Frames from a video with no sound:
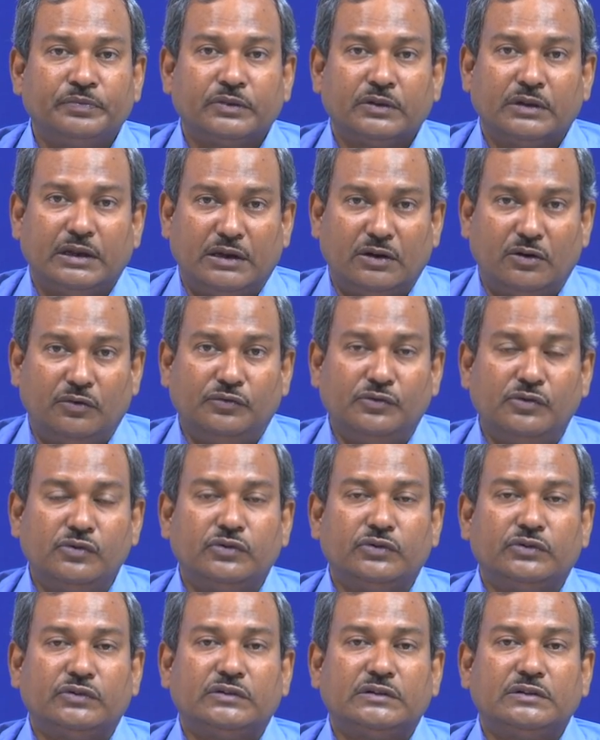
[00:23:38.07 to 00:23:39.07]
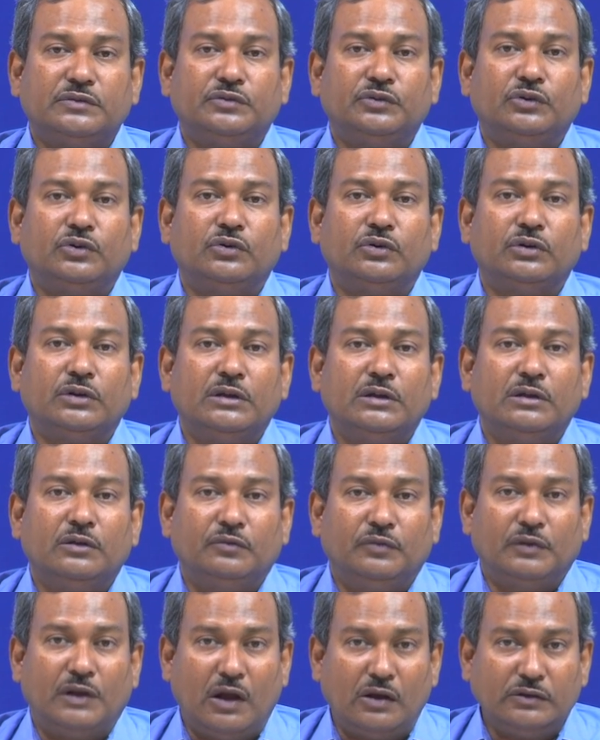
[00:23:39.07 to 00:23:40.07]
And of course, if your
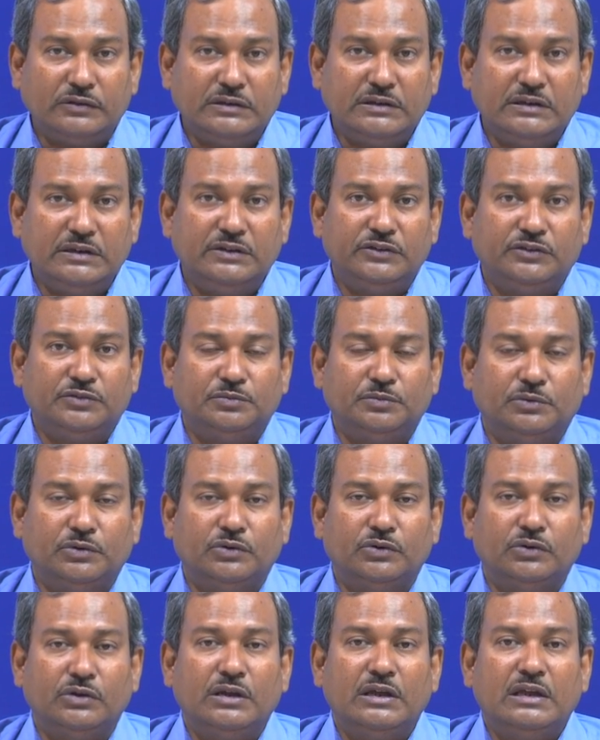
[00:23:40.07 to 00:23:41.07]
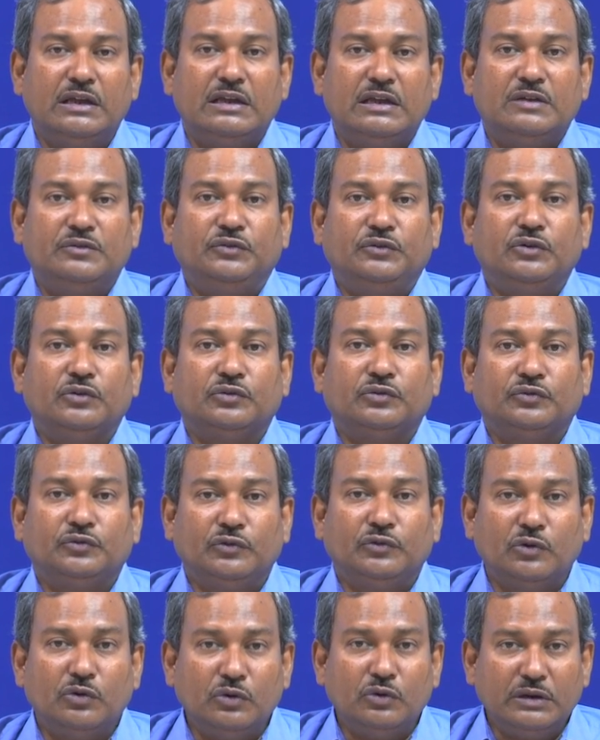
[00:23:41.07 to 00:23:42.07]
velocity is more, if your
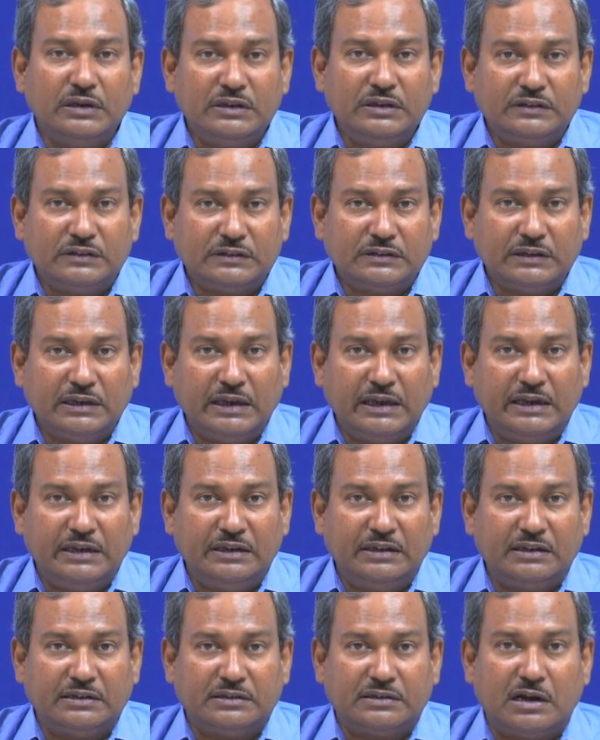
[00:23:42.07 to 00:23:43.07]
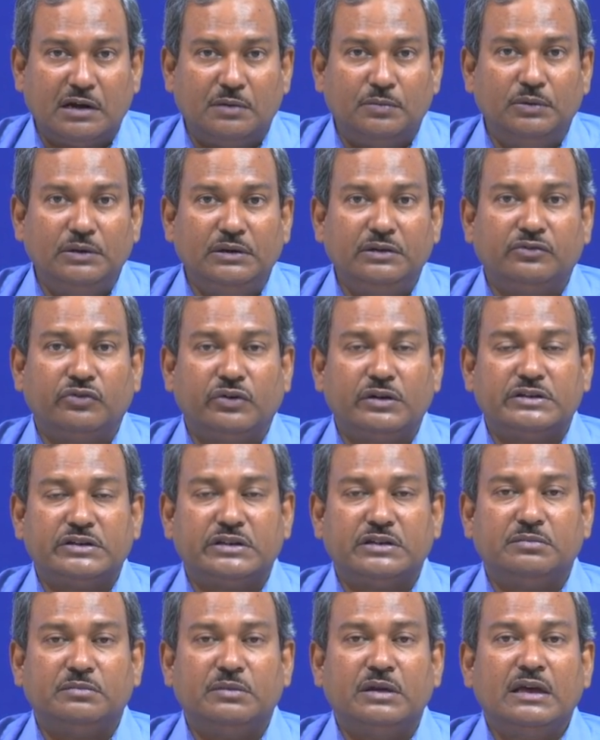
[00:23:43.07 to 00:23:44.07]
flow is in the turbulent
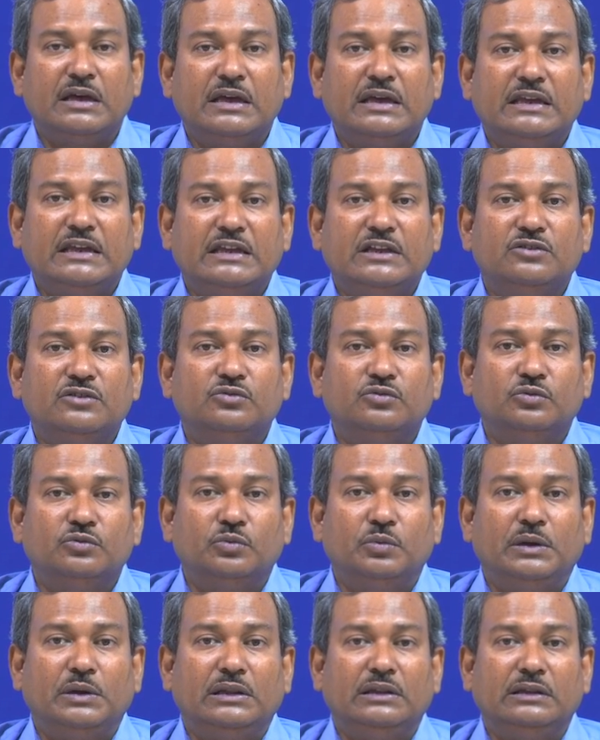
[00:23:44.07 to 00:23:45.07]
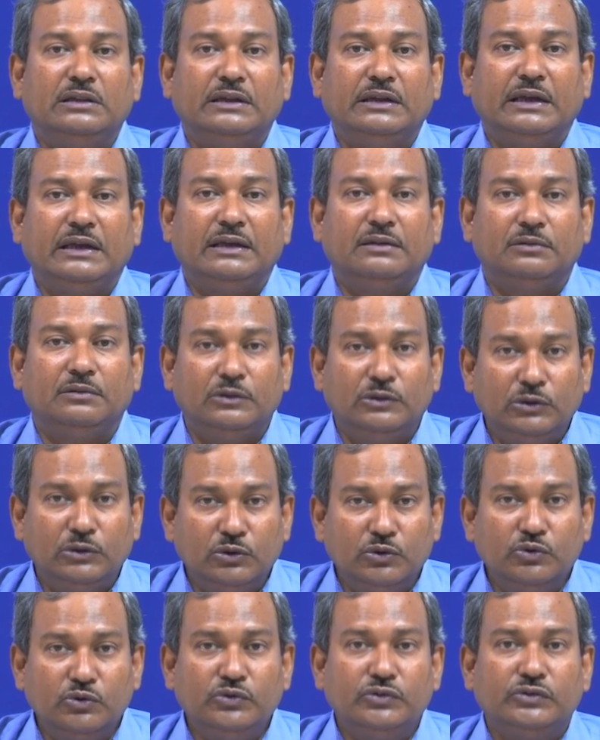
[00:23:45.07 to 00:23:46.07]
regime, you will
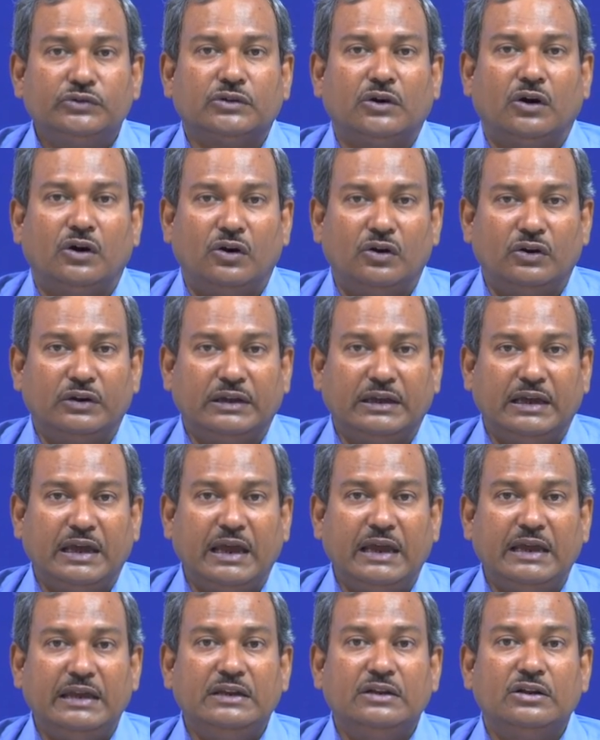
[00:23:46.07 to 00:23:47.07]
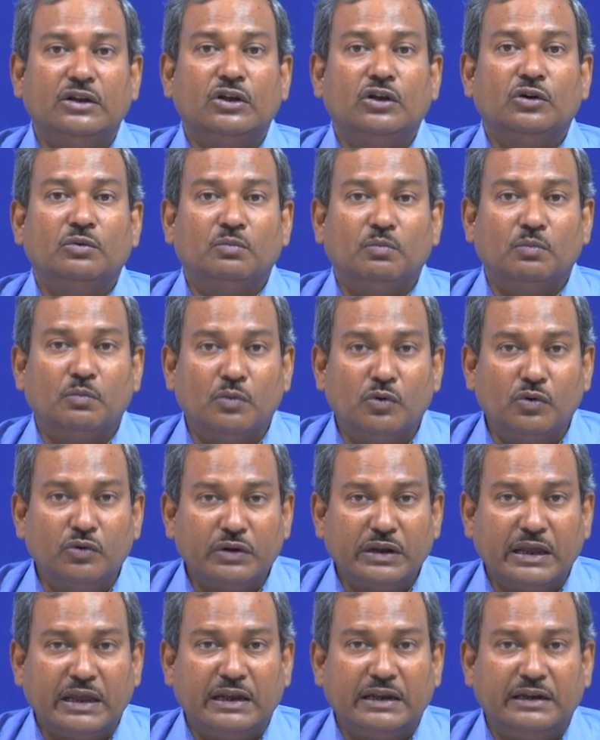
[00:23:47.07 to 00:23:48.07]
lose or gain more
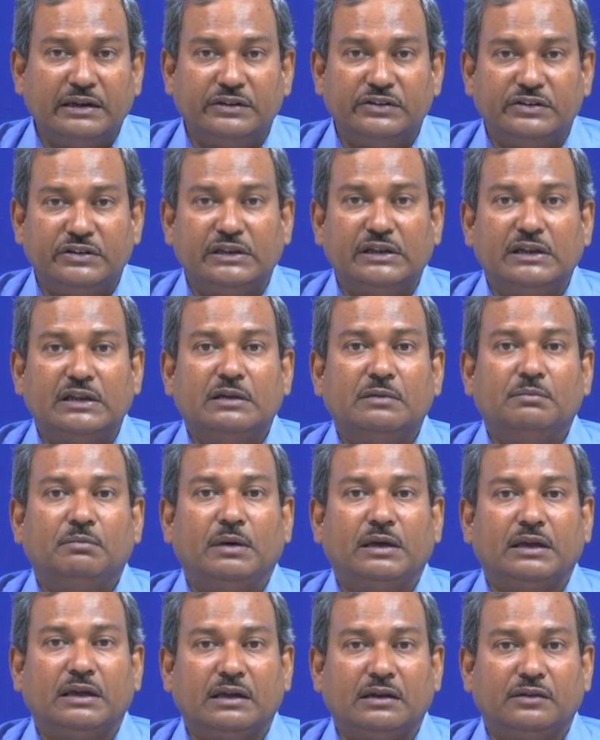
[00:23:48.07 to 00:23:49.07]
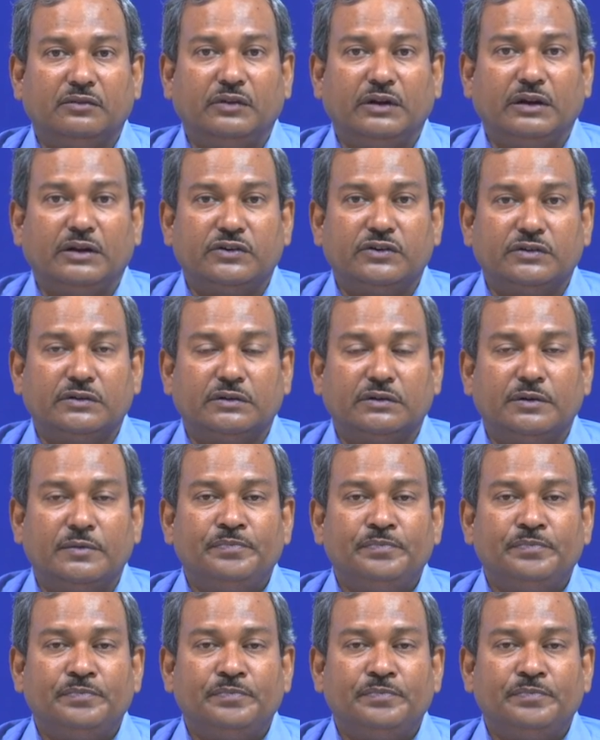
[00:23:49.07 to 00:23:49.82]
energy by convection.